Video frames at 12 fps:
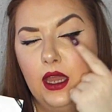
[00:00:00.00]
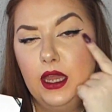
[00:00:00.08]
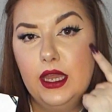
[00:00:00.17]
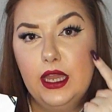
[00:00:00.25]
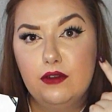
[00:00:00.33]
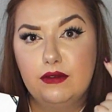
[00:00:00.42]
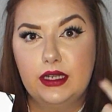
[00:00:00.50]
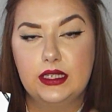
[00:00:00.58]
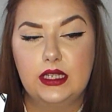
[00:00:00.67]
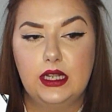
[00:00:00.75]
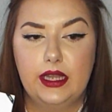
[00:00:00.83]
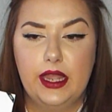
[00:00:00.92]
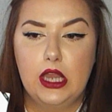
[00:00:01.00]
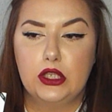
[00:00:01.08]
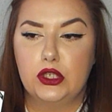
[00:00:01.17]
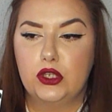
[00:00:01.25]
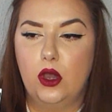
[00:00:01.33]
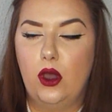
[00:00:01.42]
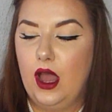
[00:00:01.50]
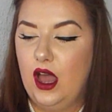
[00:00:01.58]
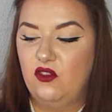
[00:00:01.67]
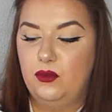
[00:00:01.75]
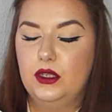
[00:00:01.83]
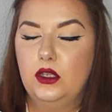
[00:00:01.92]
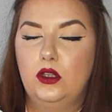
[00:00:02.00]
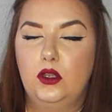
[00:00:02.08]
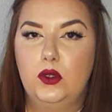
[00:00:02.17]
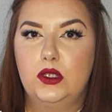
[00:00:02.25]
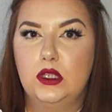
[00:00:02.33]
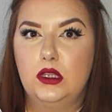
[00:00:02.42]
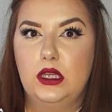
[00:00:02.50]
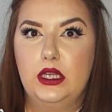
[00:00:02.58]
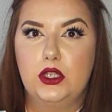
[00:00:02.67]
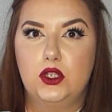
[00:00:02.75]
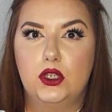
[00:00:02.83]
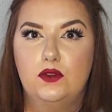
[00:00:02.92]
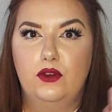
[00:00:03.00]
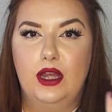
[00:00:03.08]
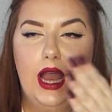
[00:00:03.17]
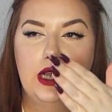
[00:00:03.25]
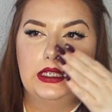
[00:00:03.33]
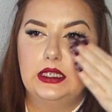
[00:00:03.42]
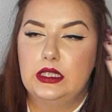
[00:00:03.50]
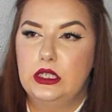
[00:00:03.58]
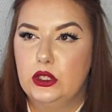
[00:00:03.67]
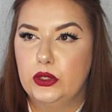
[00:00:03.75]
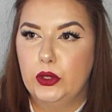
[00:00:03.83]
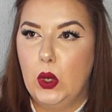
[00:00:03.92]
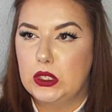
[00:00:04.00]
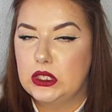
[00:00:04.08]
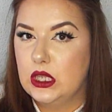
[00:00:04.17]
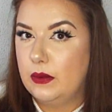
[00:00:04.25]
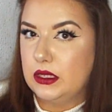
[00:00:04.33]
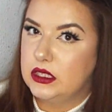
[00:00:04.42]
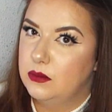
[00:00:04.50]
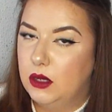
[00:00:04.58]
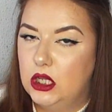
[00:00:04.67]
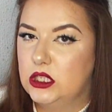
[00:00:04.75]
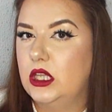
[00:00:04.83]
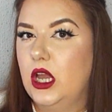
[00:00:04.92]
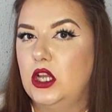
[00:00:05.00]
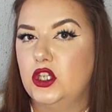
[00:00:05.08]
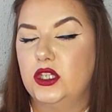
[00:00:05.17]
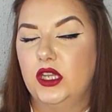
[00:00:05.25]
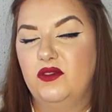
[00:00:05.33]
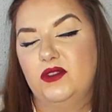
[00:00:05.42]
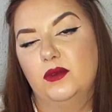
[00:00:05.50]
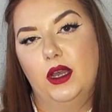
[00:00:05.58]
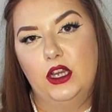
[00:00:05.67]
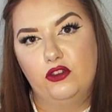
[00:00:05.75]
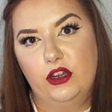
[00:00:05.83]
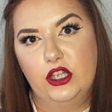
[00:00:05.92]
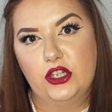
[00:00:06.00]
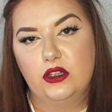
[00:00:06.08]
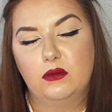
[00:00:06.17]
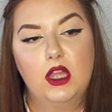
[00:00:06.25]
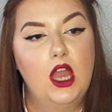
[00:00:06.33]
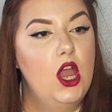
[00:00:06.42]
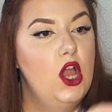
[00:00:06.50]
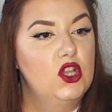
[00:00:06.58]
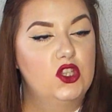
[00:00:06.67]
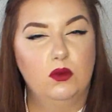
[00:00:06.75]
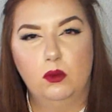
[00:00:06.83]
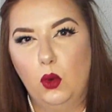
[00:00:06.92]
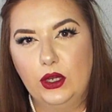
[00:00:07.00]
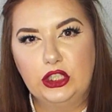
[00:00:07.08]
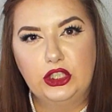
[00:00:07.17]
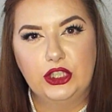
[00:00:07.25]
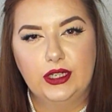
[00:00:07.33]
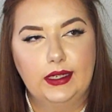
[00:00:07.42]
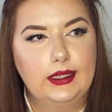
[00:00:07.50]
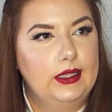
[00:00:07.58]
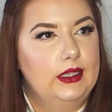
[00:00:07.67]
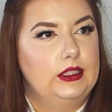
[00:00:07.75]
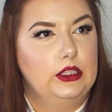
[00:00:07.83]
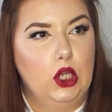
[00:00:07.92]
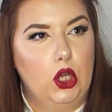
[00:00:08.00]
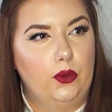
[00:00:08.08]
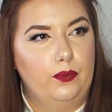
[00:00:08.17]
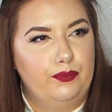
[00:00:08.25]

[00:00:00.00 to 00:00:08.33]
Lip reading: here recently, so I have been using these just for added little summer under the eye, just to give me some hydration, some moisture, you know,